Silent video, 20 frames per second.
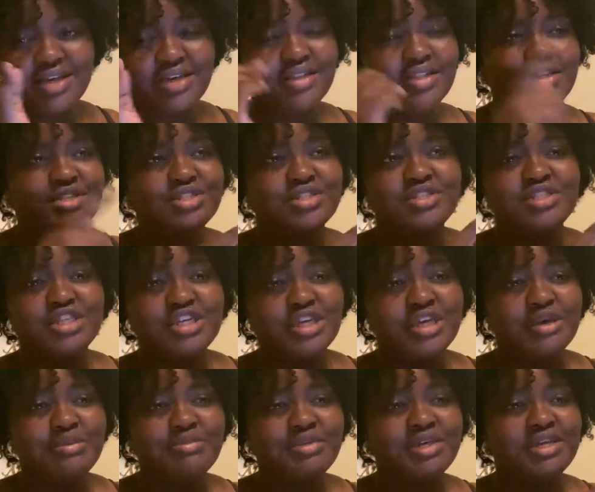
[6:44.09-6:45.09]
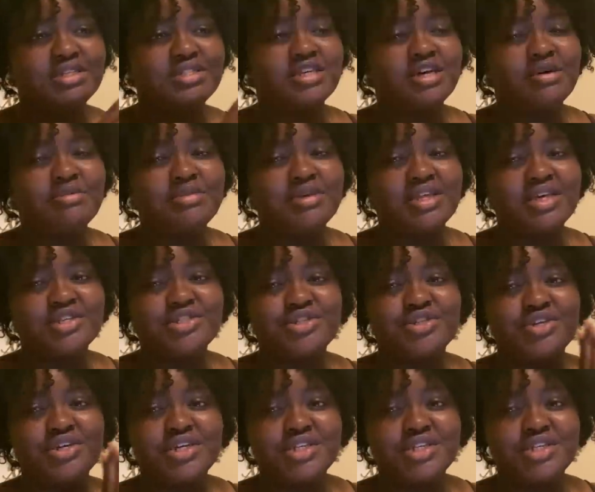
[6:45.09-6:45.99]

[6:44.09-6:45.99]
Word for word: and then just DM me and tell me that you're